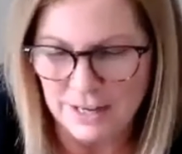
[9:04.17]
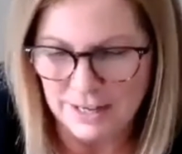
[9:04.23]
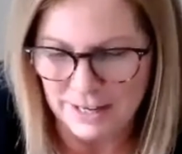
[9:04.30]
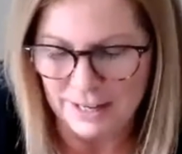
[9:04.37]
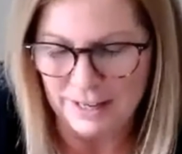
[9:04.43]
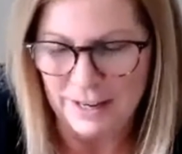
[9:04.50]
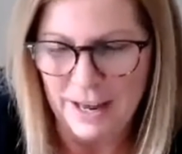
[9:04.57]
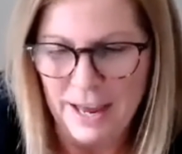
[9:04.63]

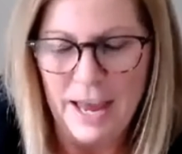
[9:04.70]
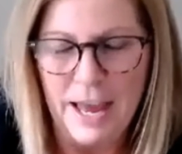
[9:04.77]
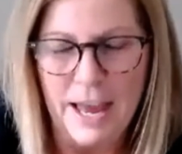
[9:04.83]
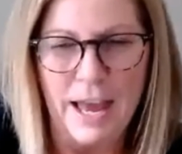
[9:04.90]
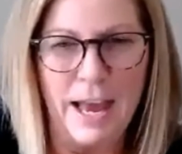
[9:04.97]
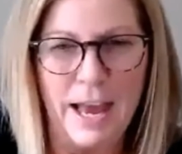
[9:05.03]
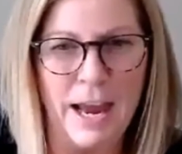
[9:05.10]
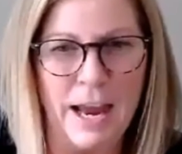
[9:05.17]
training,
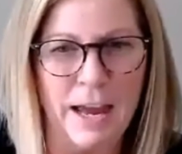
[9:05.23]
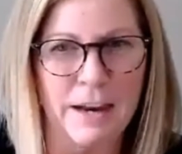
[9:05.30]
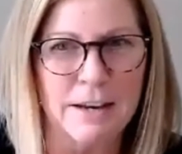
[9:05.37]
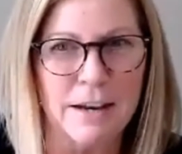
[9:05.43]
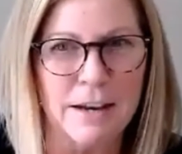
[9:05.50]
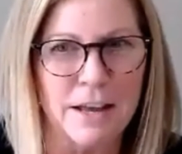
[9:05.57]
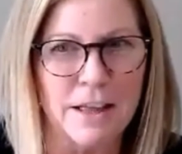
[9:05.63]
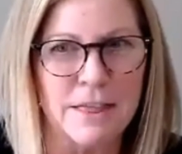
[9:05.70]

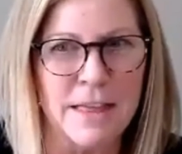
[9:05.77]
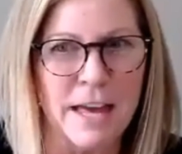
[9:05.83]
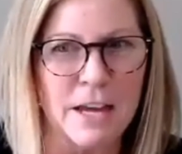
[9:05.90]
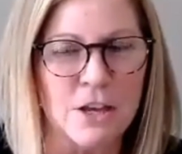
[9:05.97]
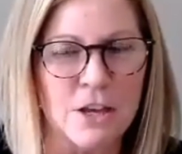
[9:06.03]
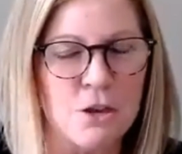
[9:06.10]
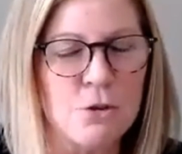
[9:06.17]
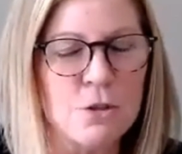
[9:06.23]
and
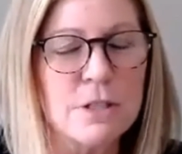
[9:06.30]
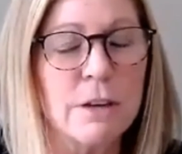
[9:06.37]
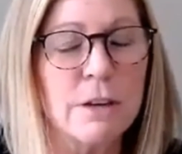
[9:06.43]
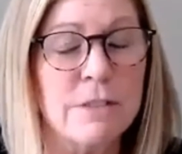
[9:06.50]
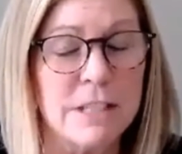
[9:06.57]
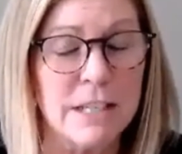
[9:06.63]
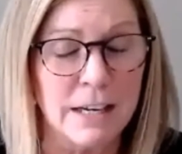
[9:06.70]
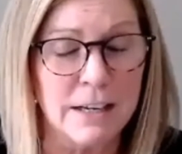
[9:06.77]
that use
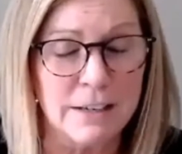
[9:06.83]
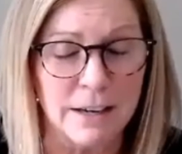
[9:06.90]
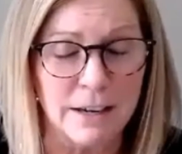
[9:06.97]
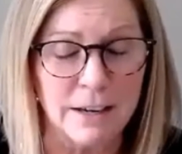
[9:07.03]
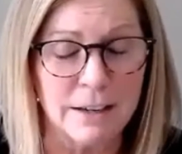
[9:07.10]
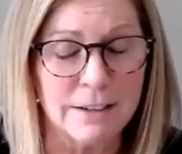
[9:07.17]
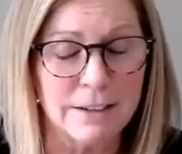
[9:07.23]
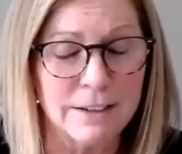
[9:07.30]
of
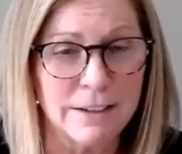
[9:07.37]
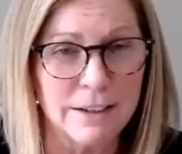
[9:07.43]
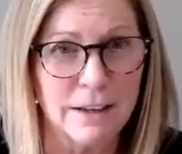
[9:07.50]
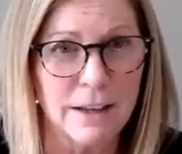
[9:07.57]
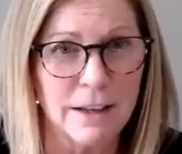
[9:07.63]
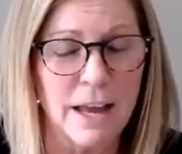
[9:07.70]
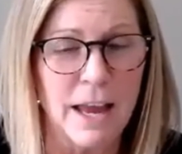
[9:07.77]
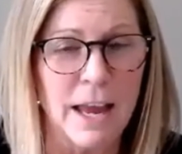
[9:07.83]
data
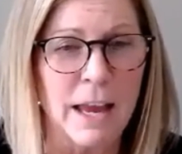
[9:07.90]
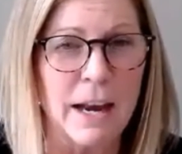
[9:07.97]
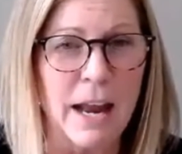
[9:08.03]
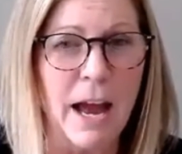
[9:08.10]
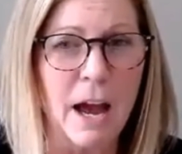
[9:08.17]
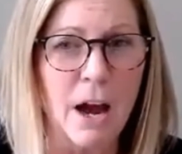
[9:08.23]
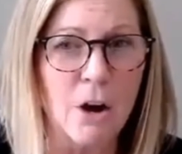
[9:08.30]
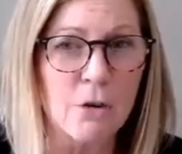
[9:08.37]

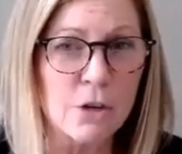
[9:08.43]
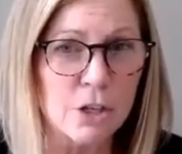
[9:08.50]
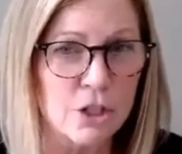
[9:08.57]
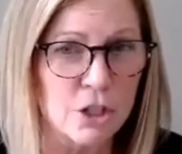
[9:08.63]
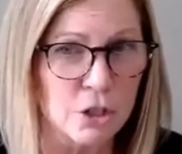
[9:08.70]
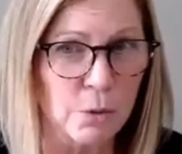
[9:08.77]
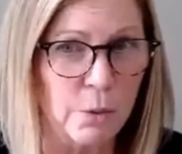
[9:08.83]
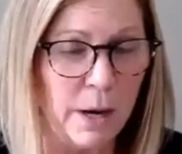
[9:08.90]
and how
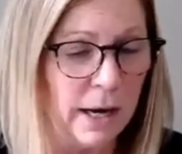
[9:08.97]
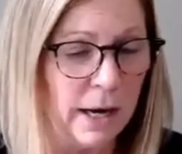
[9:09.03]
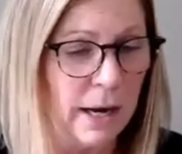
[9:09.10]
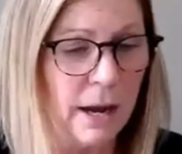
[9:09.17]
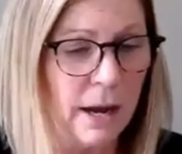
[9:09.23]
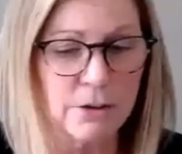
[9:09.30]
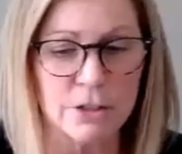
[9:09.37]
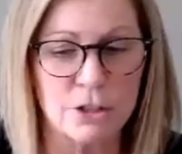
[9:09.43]
to do it
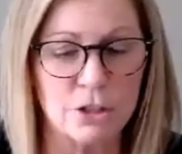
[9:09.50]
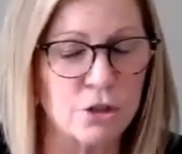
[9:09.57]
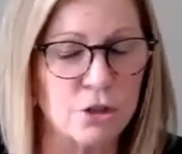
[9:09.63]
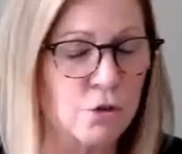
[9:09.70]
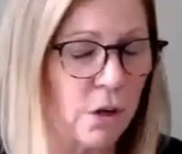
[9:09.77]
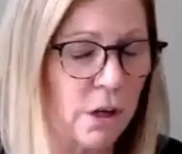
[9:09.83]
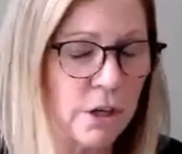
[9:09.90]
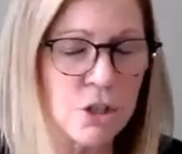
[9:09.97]
and how to
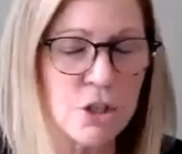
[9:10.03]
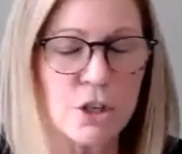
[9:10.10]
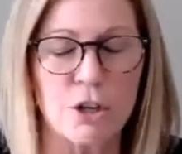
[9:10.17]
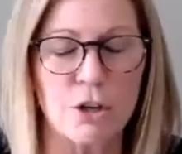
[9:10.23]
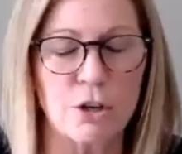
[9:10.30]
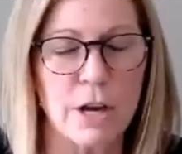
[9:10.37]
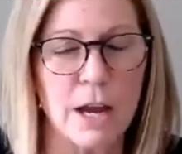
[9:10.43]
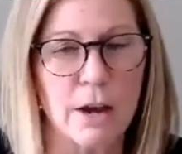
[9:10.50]

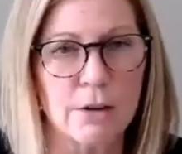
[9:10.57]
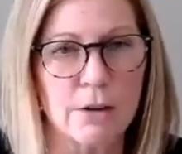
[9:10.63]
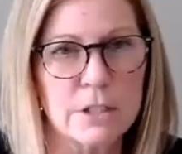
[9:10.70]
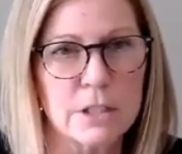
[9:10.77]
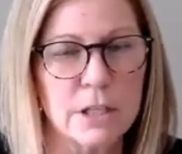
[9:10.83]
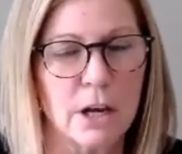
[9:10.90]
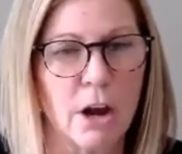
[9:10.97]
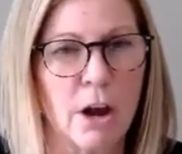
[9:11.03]
structure your
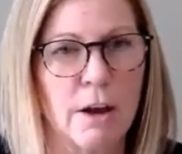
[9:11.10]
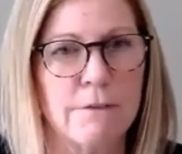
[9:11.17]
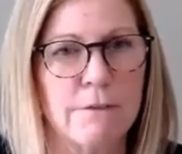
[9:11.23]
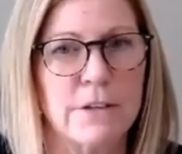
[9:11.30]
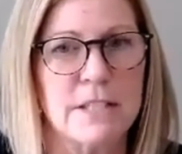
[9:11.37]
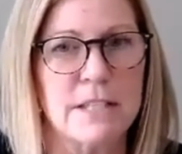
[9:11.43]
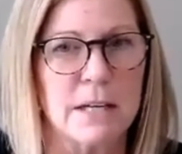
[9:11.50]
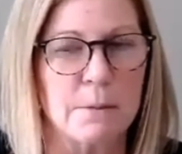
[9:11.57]
counseling
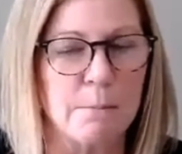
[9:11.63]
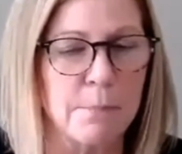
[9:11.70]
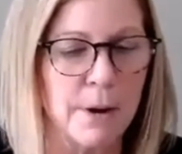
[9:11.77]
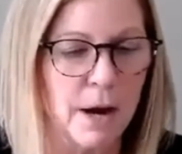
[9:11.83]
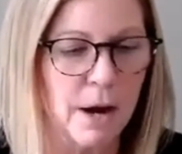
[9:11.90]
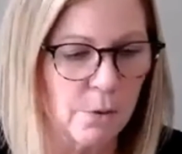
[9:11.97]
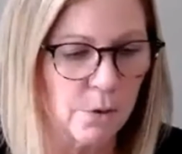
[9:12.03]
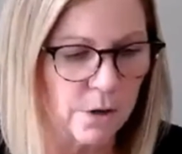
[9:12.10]
office and
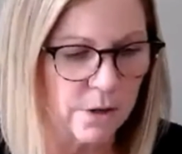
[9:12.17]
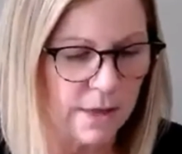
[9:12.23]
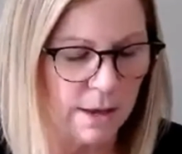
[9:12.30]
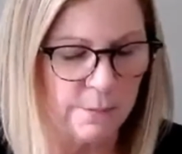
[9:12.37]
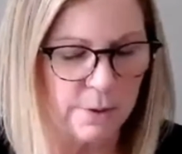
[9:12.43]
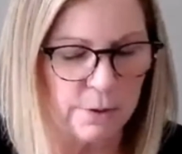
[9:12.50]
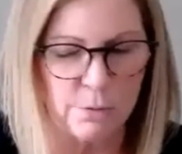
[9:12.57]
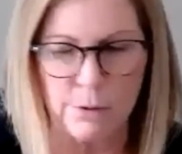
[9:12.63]
empower
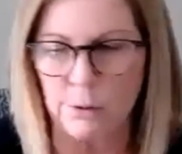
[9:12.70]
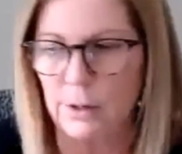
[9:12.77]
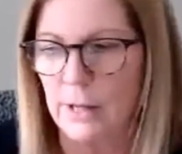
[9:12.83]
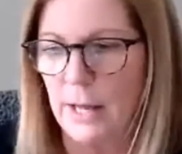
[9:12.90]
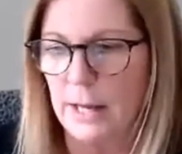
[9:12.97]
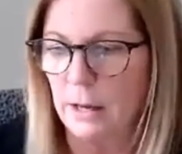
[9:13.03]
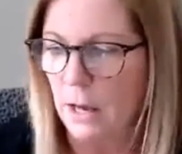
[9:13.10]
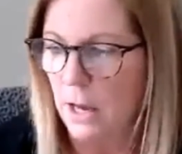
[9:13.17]
them. And we
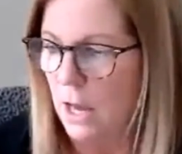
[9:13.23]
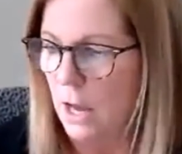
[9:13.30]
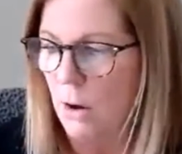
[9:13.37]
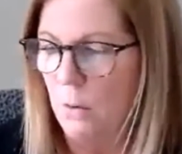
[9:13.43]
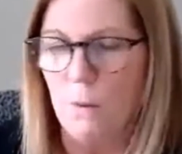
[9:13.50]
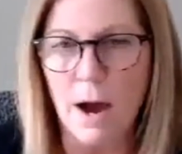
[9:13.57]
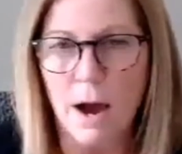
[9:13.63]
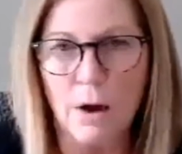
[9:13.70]
were like,
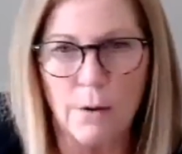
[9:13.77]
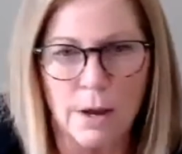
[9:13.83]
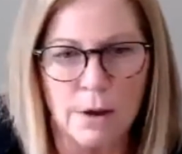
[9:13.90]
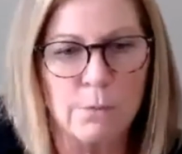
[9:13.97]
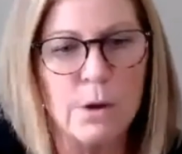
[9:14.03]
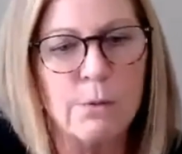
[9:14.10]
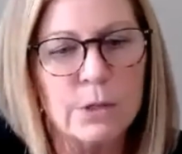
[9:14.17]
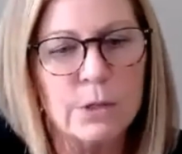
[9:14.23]
wow.
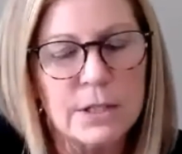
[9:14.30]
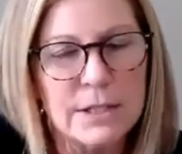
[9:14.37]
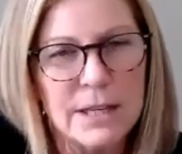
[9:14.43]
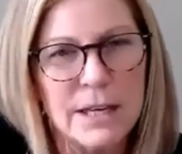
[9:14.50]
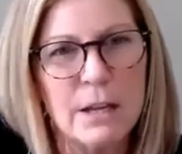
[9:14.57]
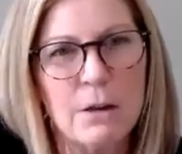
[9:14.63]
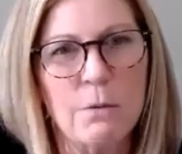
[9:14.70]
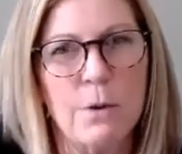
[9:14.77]
And we were
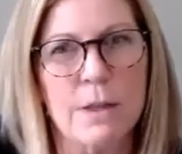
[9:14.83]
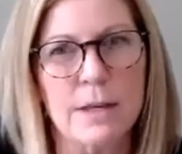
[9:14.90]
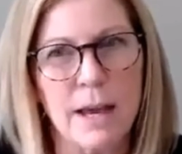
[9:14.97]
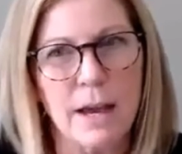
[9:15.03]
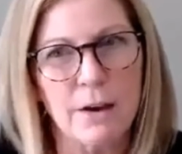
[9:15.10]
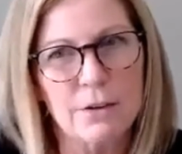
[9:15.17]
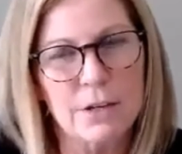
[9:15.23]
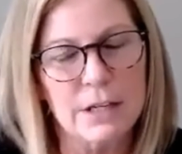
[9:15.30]
sitting
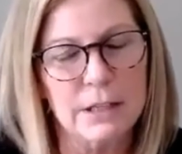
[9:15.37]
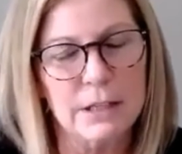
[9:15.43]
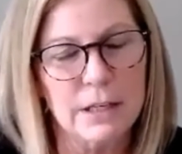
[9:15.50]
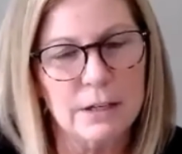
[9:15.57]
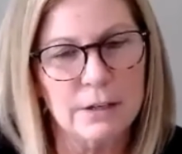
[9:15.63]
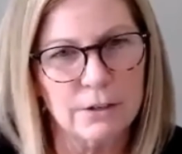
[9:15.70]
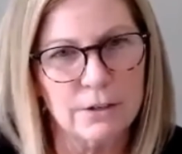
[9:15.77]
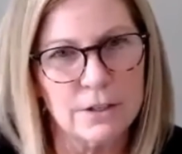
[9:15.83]
with county
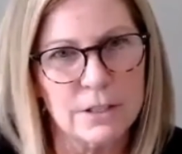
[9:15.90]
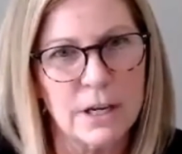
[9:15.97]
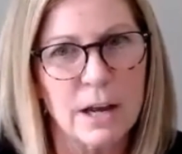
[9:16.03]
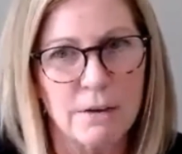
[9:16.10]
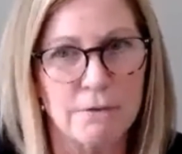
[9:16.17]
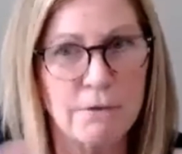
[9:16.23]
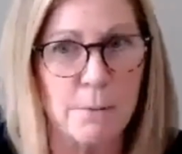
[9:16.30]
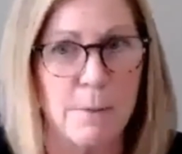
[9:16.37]
leaders
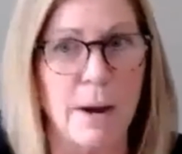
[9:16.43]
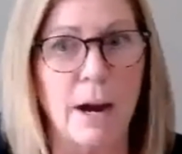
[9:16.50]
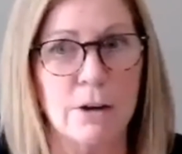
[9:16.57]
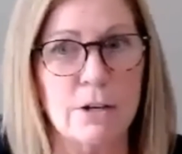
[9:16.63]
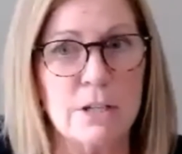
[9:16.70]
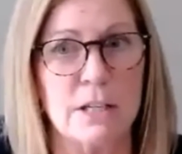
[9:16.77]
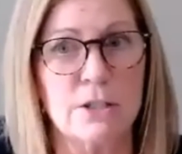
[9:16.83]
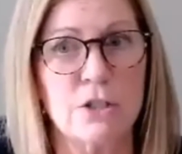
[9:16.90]
from
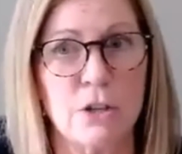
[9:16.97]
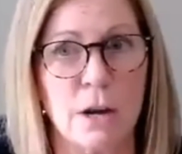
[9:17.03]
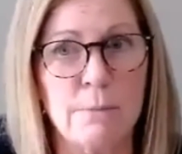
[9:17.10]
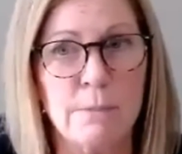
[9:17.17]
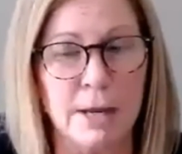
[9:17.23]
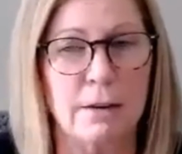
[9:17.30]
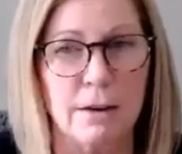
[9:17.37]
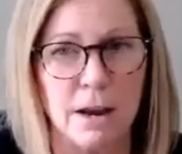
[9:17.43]
our
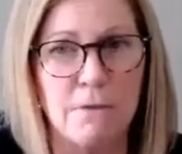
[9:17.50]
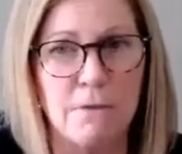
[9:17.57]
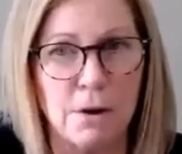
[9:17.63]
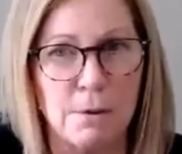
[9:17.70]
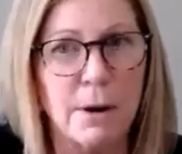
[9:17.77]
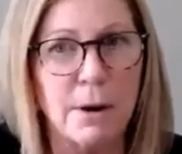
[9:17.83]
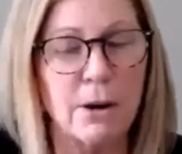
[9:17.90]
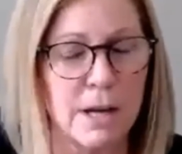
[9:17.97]
district,
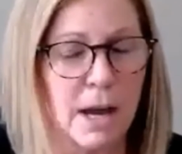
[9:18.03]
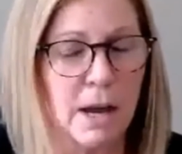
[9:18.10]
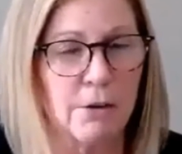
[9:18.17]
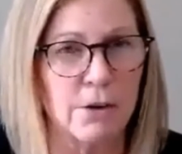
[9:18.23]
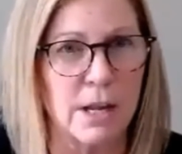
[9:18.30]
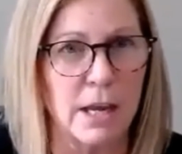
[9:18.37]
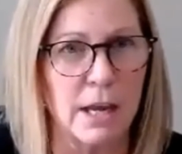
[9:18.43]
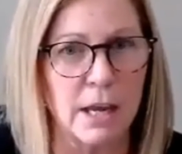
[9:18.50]
from our
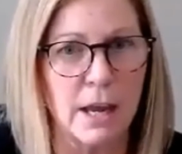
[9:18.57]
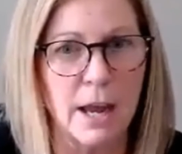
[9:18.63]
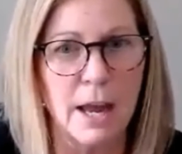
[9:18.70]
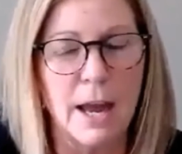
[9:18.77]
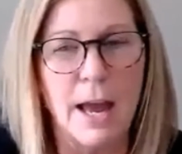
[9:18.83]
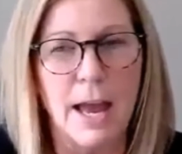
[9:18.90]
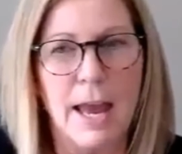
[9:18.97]
county.